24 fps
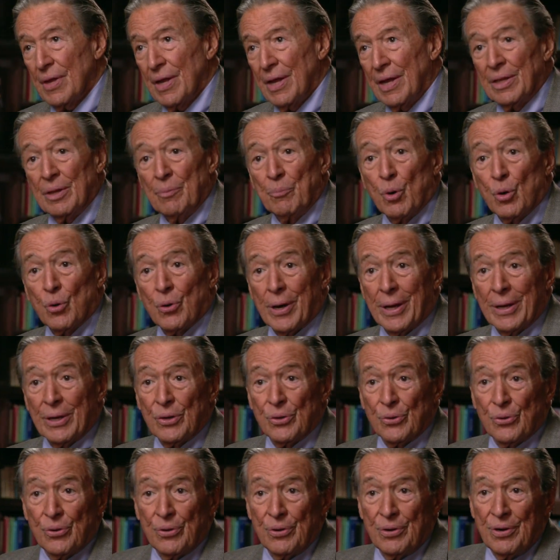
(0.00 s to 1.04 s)
And the more I
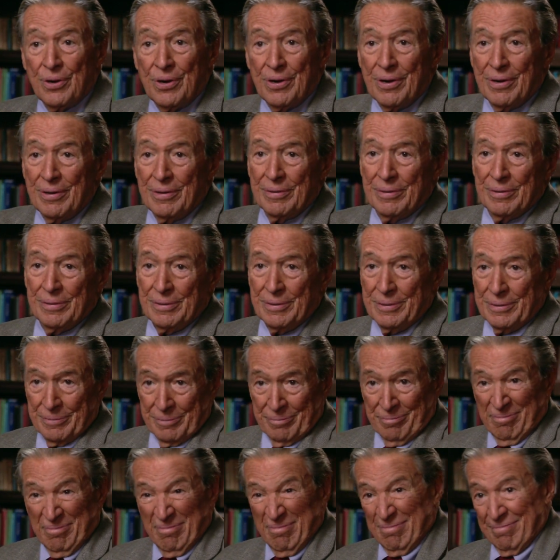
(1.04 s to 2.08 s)
learned,
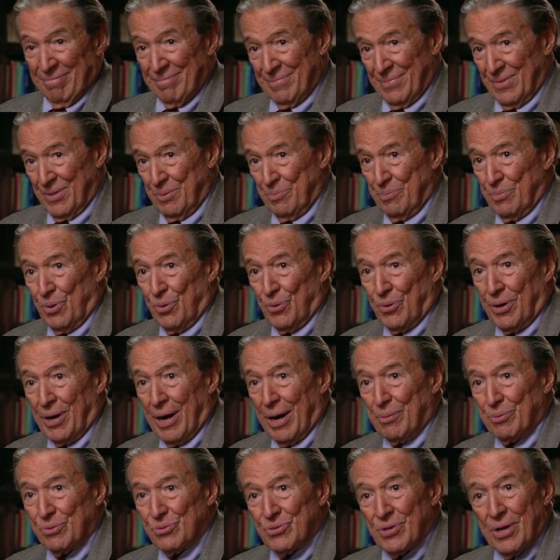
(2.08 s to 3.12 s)
the more
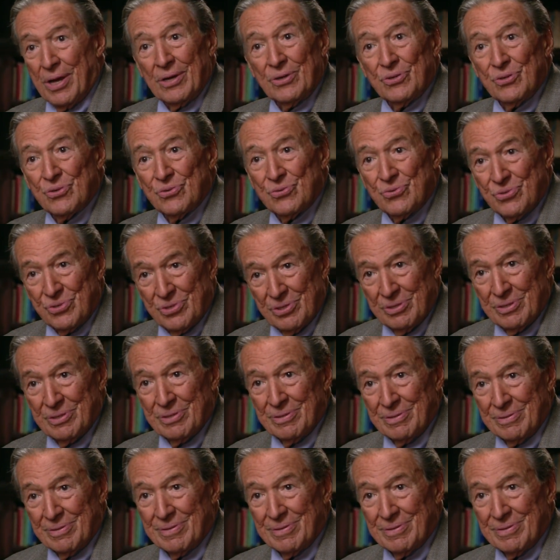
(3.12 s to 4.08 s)
I was anxious to